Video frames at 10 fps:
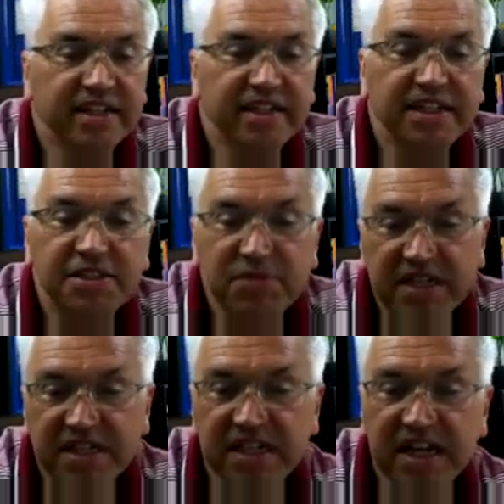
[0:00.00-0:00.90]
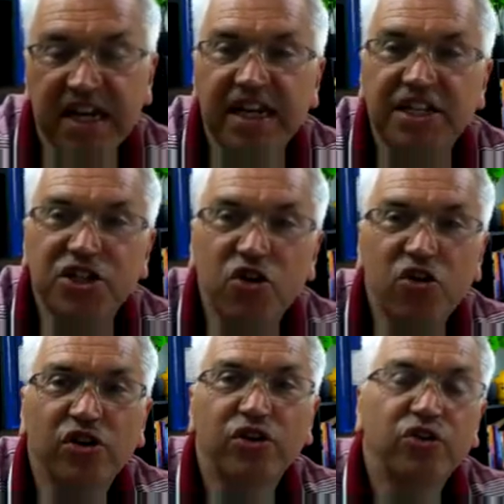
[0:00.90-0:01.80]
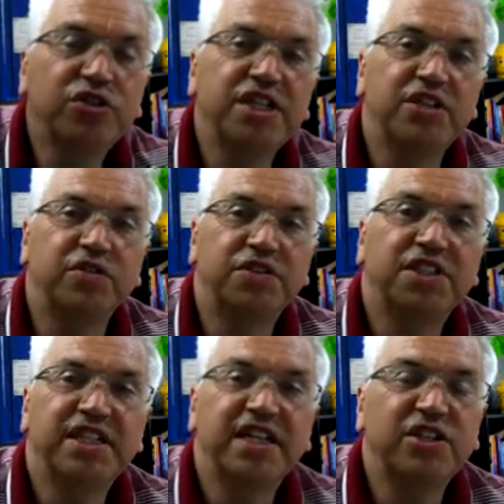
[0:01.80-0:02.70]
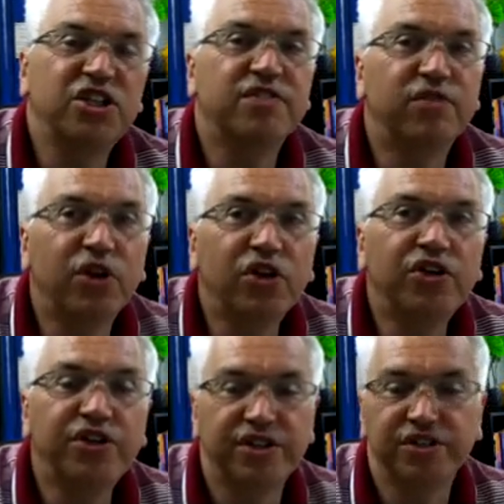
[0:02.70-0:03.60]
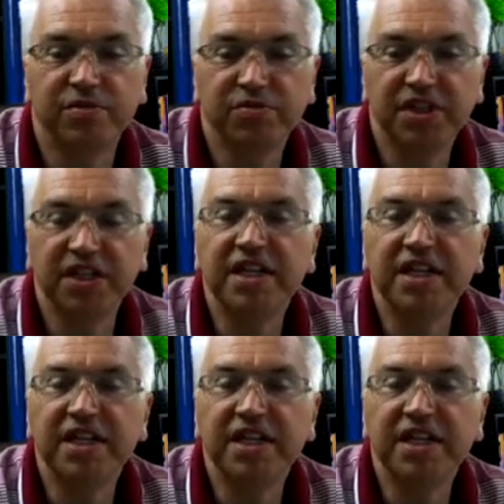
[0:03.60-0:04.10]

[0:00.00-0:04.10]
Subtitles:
This means it's not good enough to say that you've learned something.